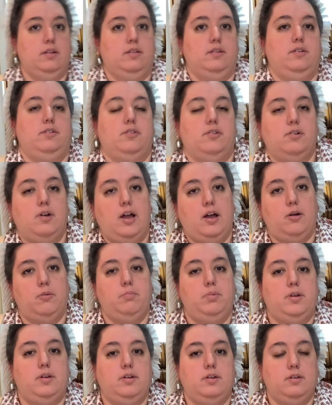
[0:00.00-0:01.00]
This will
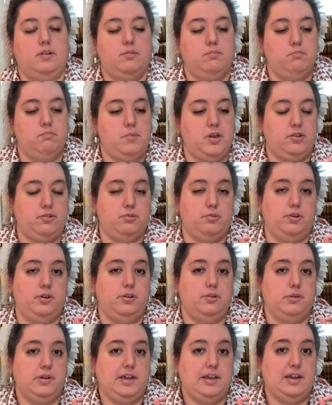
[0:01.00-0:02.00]
help make sure you
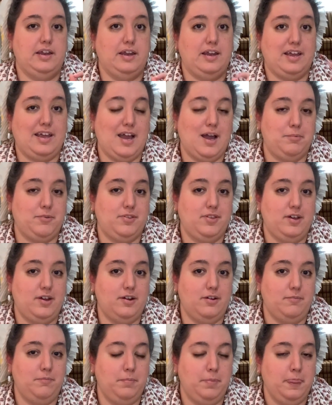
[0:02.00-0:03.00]
don't get any gaps
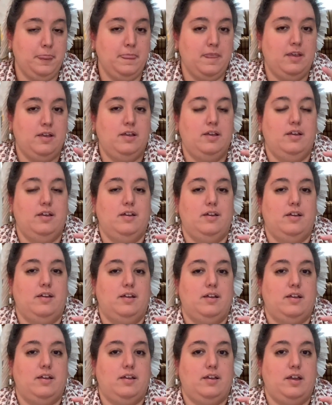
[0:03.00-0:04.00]
there
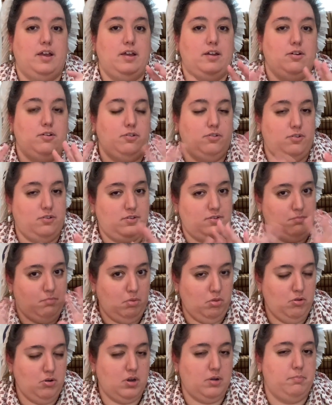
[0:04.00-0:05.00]
and it'll
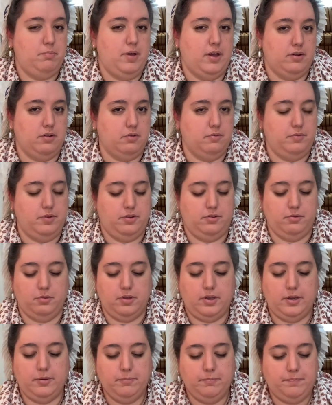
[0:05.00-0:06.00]
just look better
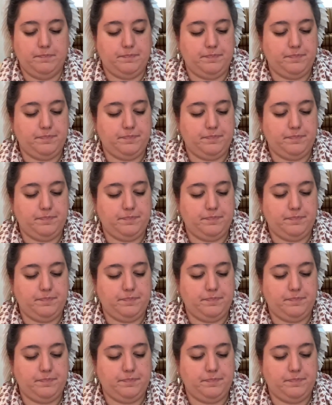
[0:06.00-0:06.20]
visually.